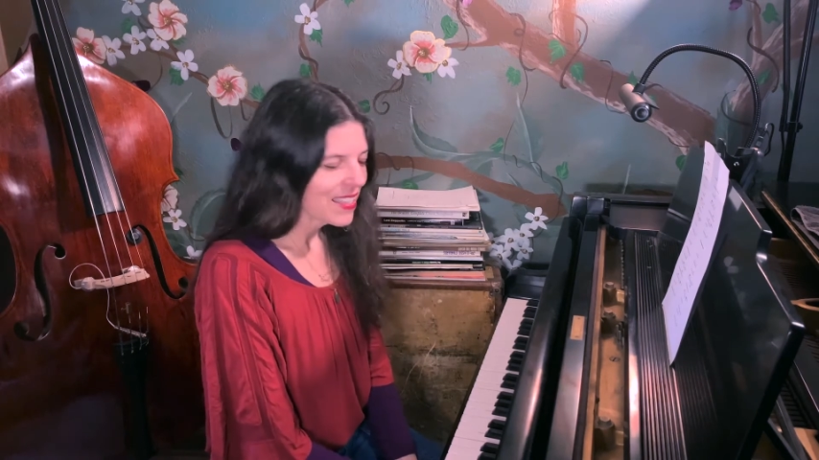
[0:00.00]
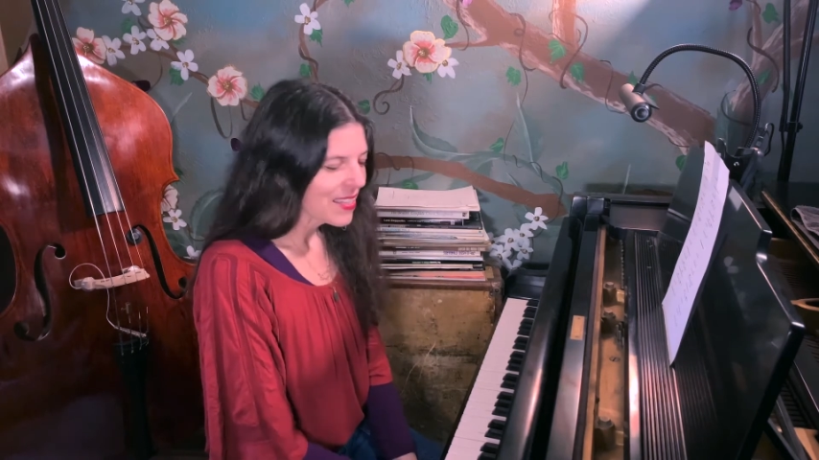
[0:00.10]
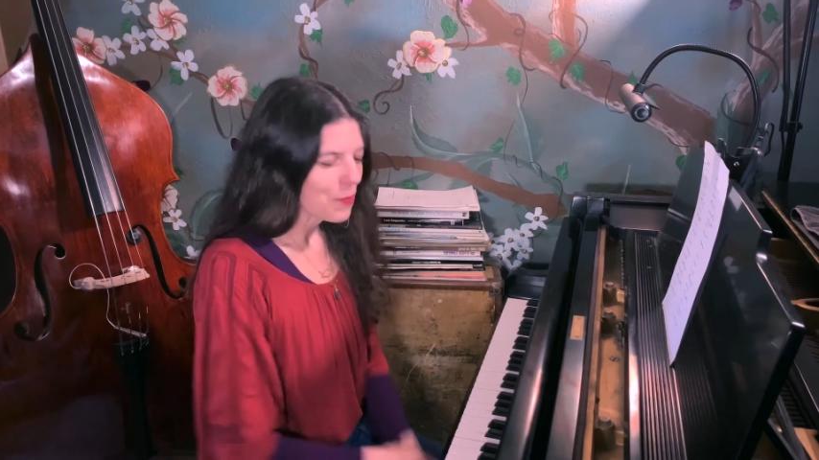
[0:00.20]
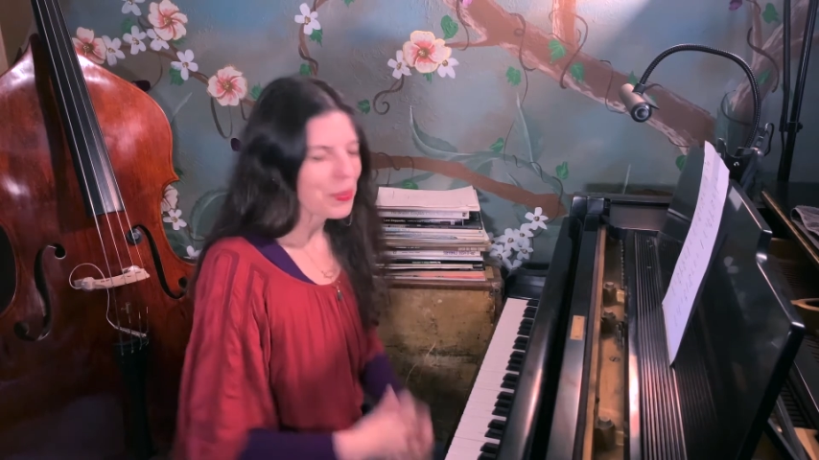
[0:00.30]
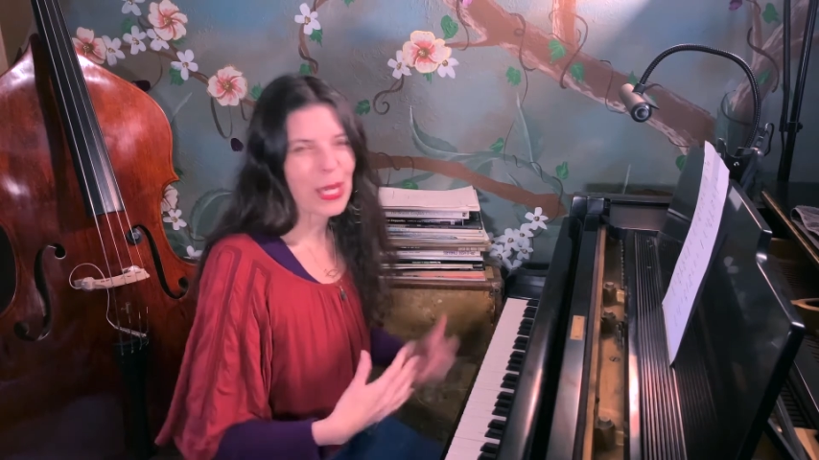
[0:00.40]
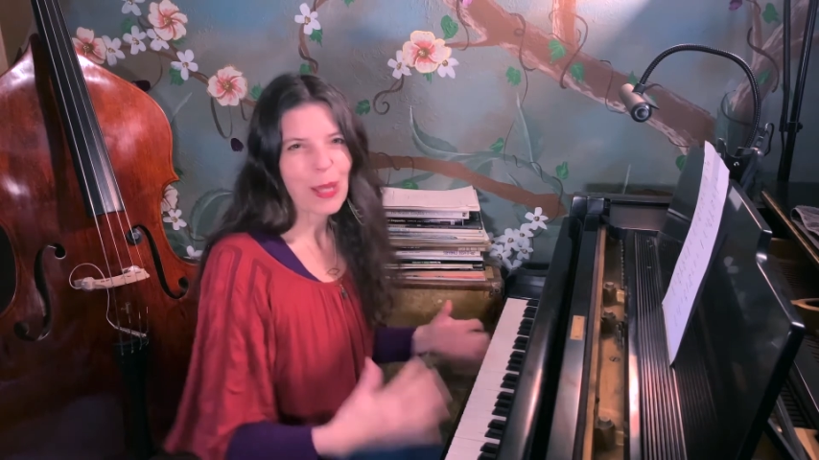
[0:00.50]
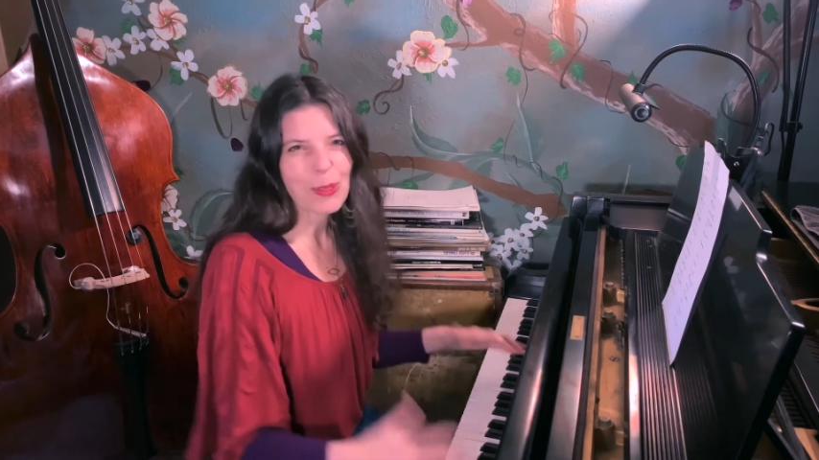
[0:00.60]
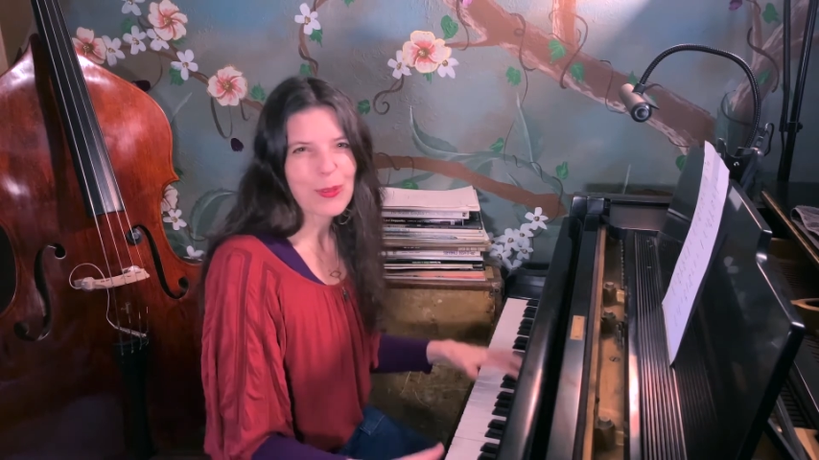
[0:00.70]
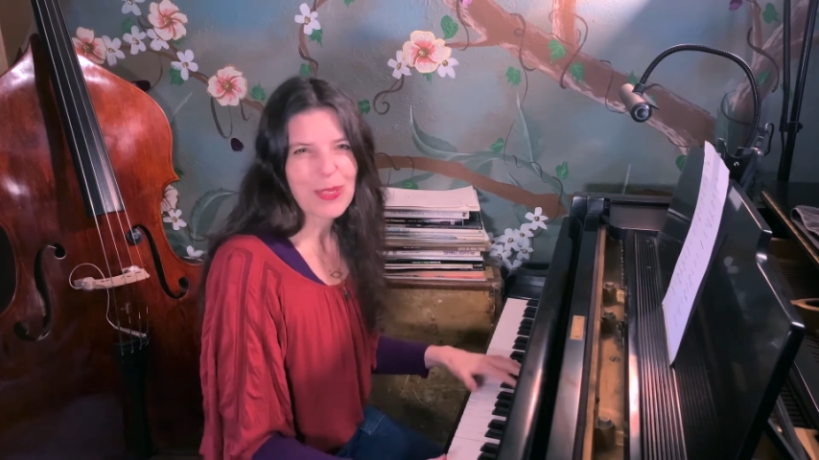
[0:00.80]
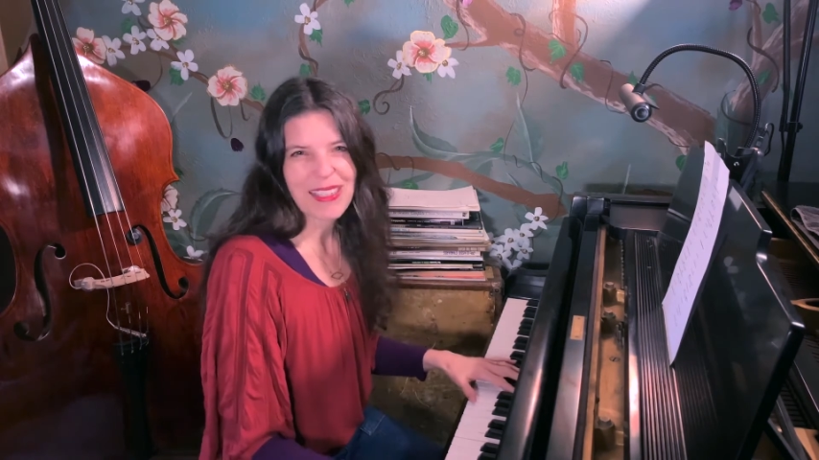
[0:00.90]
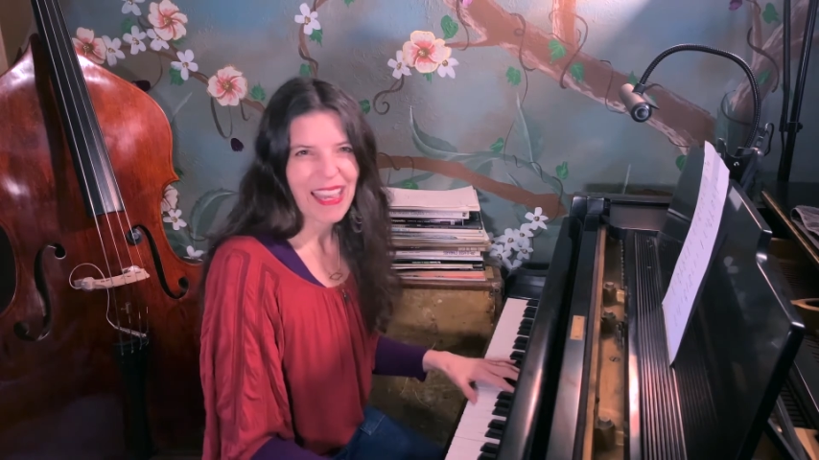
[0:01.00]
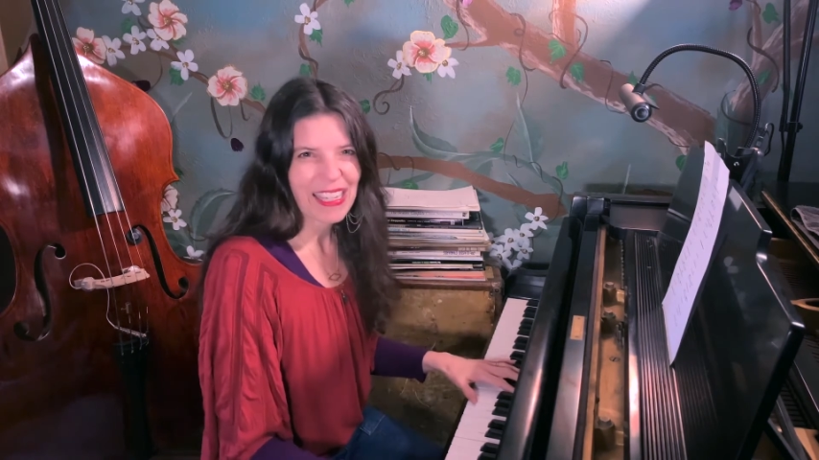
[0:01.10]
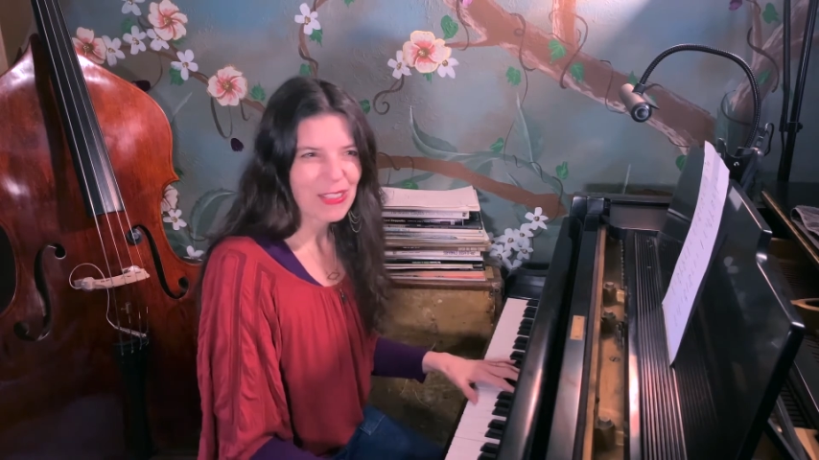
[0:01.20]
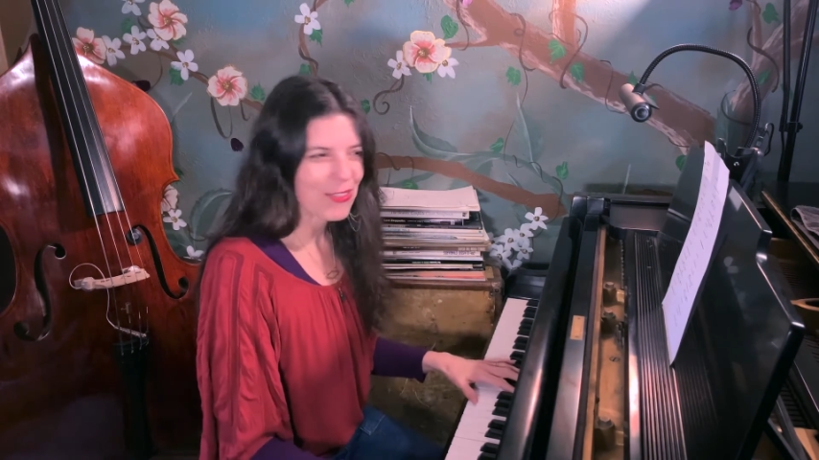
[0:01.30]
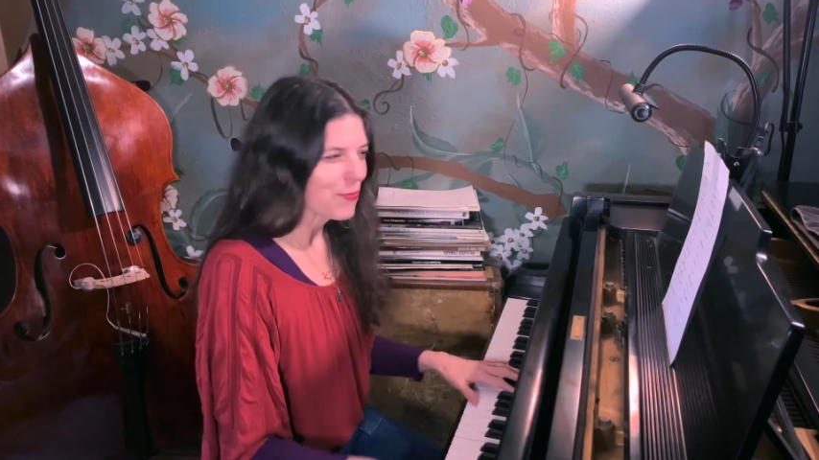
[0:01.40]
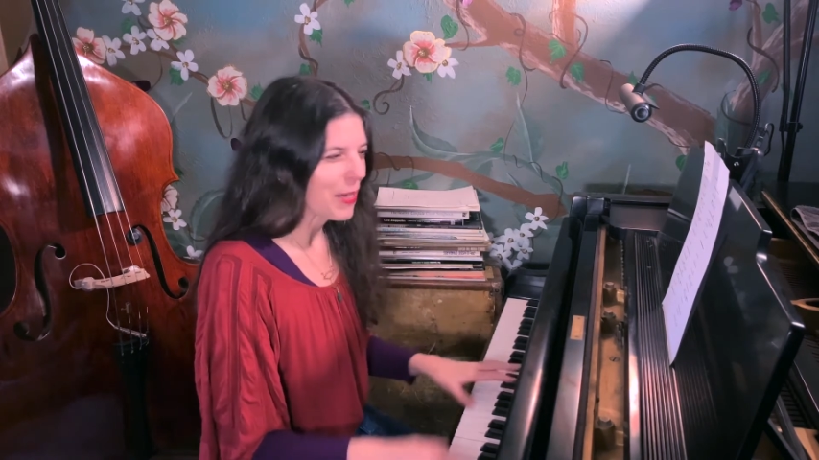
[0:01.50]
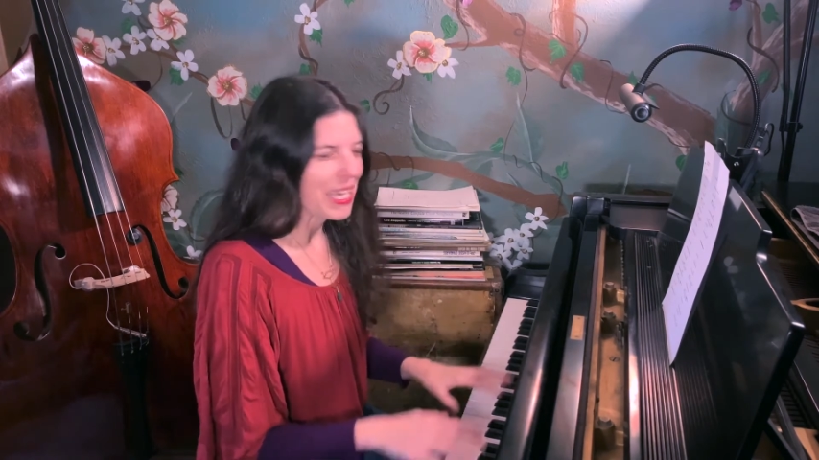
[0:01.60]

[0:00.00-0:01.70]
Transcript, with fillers: The piano is kind of my